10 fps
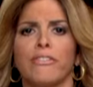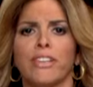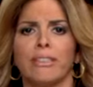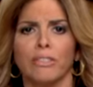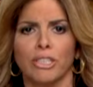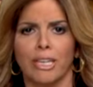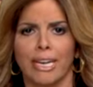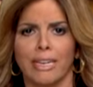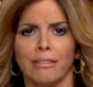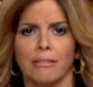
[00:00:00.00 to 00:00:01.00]
feel
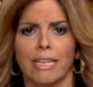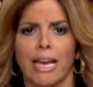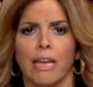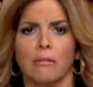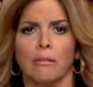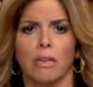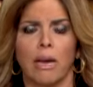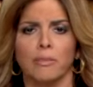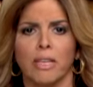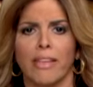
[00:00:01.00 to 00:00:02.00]
tonight that
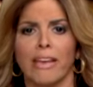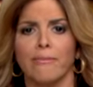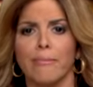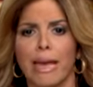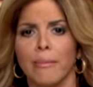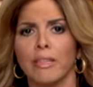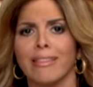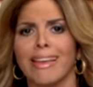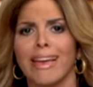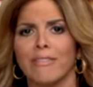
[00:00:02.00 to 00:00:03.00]
cops say they have mammoth
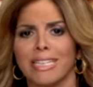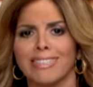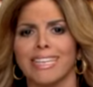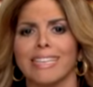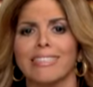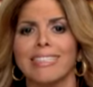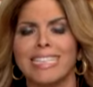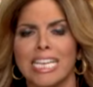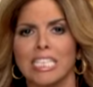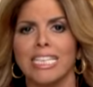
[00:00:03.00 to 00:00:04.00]
evidence against
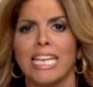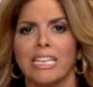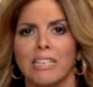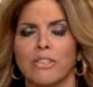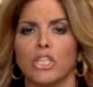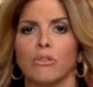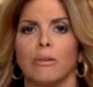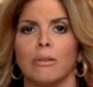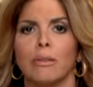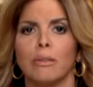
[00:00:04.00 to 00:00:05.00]
this
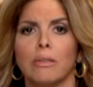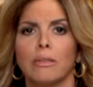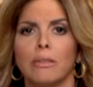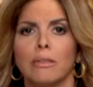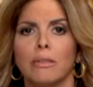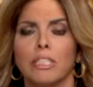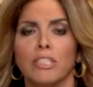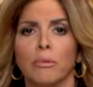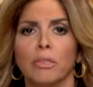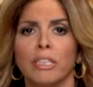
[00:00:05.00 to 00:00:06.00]
individual? Is
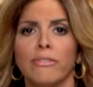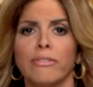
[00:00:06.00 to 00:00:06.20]
there relief?